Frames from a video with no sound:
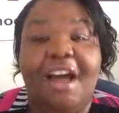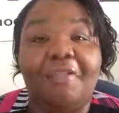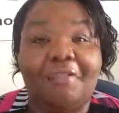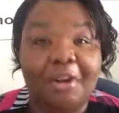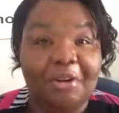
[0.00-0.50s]

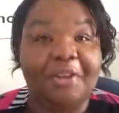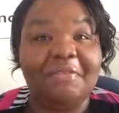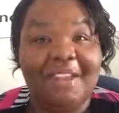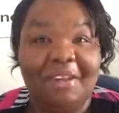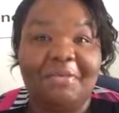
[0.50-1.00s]
a photo
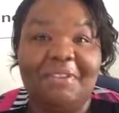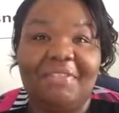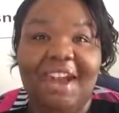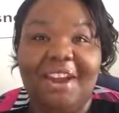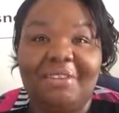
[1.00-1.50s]
of mine went
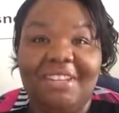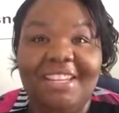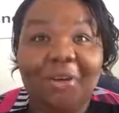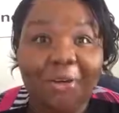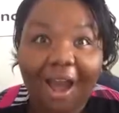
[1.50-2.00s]
viral.
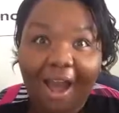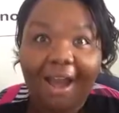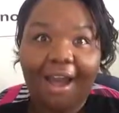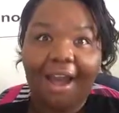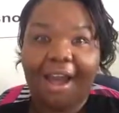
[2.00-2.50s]

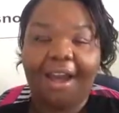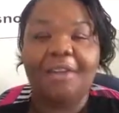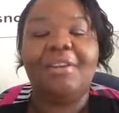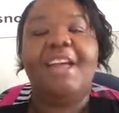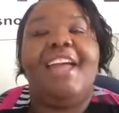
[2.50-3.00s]

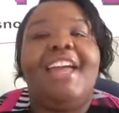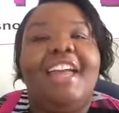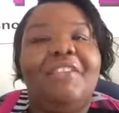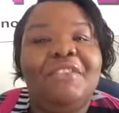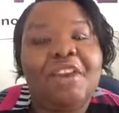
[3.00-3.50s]
Woo!
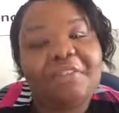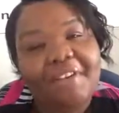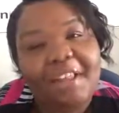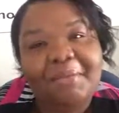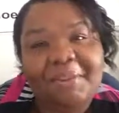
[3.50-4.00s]
If you don't
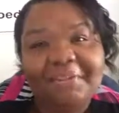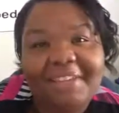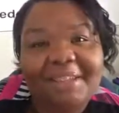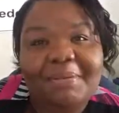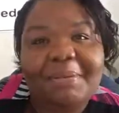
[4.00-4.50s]
follow me on
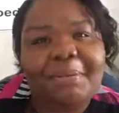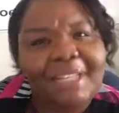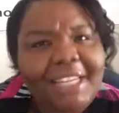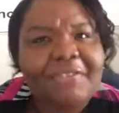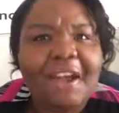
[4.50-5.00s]
Facebook,
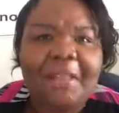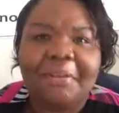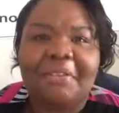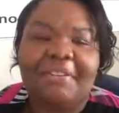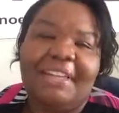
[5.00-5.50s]
please follow
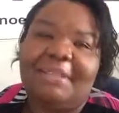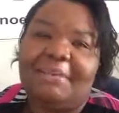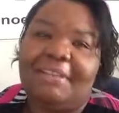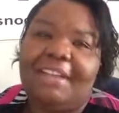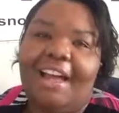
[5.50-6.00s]
me on
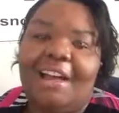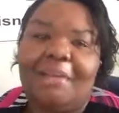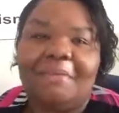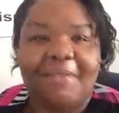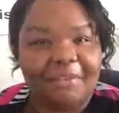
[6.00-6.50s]
Facebook.
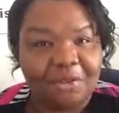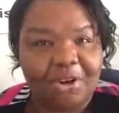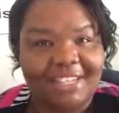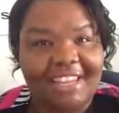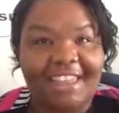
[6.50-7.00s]
Of
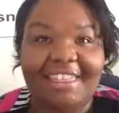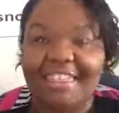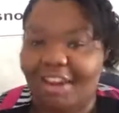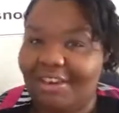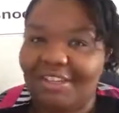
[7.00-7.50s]
course, at
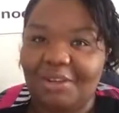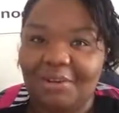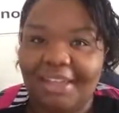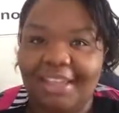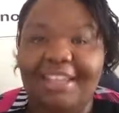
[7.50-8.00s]
There Is
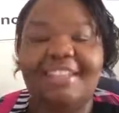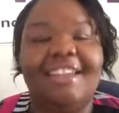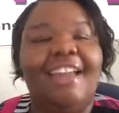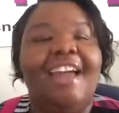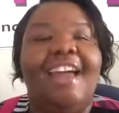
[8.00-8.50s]
No Edge.
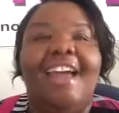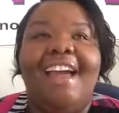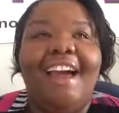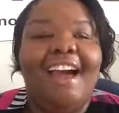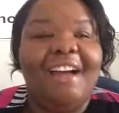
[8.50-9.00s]

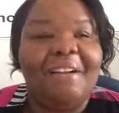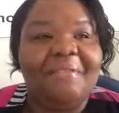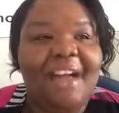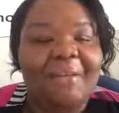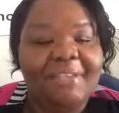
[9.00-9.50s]

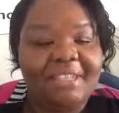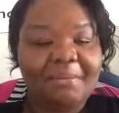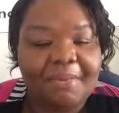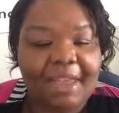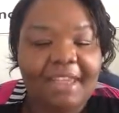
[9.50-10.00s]
I was
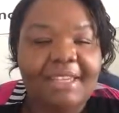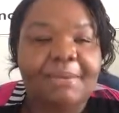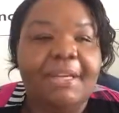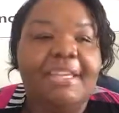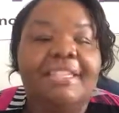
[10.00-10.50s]
amazed
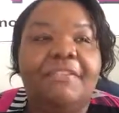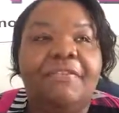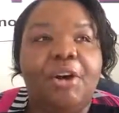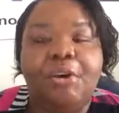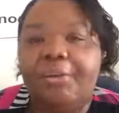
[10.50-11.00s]
because the
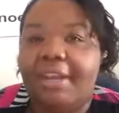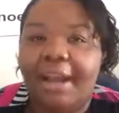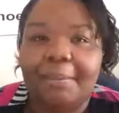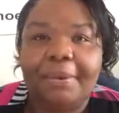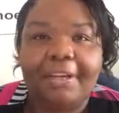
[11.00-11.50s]
photo that
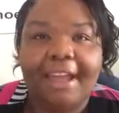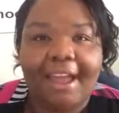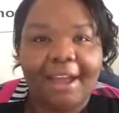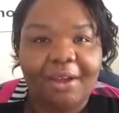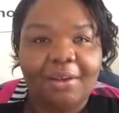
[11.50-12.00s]
I put
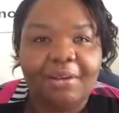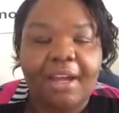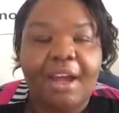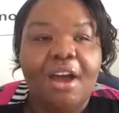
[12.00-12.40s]
out,